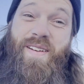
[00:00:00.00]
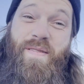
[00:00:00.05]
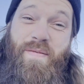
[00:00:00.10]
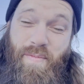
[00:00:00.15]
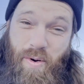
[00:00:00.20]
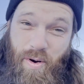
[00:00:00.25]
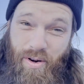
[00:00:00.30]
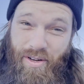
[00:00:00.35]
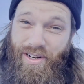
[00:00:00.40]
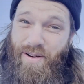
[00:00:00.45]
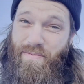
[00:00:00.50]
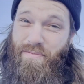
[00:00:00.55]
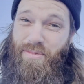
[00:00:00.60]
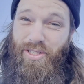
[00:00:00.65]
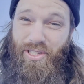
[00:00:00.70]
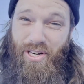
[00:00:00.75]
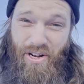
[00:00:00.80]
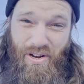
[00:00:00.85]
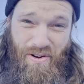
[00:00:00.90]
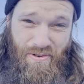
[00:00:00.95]
Morning number
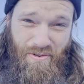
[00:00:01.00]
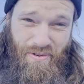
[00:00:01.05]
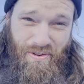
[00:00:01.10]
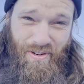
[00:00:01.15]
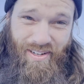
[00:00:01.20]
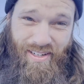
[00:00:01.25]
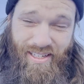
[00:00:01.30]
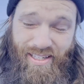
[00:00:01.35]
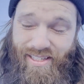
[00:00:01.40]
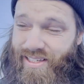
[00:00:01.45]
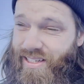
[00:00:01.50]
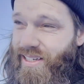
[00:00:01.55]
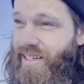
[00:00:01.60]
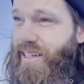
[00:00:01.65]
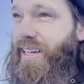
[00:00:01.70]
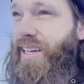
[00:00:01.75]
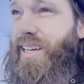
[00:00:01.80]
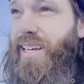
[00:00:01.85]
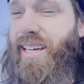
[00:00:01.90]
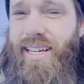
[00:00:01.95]
2.
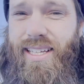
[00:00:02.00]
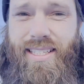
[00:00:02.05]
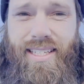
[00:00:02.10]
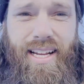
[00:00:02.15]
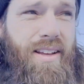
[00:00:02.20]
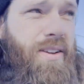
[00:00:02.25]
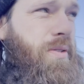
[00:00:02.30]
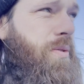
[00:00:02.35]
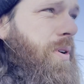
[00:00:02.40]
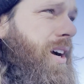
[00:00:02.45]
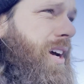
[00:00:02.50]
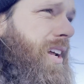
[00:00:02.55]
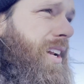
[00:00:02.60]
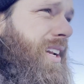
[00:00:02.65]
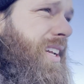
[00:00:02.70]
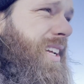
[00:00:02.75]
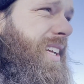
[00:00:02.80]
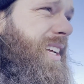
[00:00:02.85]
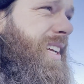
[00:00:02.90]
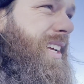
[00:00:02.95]
Tell you what,
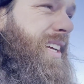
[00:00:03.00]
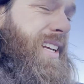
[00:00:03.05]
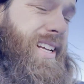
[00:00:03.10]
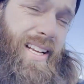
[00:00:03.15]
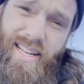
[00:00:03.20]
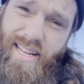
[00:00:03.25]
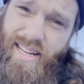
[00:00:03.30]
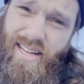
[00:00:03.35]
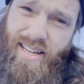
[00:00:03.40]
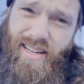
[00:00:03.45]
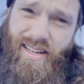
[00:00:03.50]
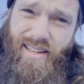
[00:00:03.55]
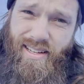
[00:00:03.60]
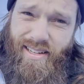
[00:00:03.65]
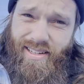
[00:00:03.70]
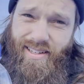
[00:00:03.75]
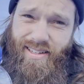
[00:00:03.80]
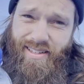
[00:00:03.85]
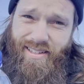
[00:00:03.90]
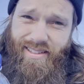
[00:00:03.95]

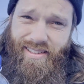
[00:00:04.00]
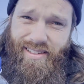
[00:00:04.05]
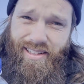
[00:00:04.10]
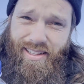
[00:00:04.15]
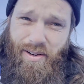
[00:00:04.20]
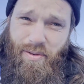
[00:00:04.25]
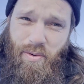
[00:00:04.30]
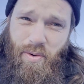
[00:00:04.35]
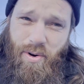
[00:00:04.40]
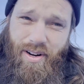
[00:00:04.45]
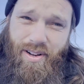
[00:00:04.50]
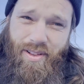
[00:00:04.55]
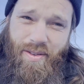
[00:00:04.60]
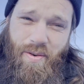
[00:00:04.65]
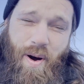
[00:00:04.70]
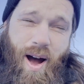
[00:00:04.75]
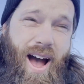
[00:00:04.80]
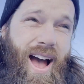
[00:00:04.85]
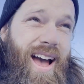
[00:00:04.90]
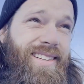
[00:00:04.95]
a little word to the
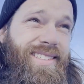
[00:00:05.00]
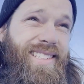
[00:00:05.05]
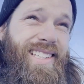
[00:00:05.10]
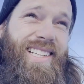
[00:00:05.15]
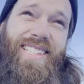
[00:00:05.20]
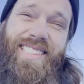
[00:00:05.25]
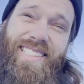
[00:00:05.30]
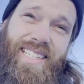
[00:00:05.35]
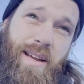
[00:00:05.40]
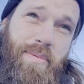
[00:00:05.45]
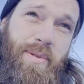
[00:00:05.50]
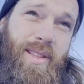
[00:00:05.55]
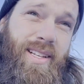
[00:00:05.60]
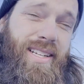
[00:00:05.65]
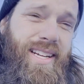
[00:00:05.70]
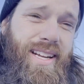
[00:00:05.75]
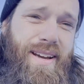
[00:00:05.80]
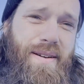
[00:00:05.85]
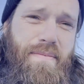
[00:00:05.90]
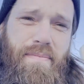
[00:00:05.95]
wise, a little tip of the
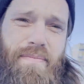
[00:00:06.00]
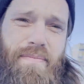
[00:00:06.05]
tip.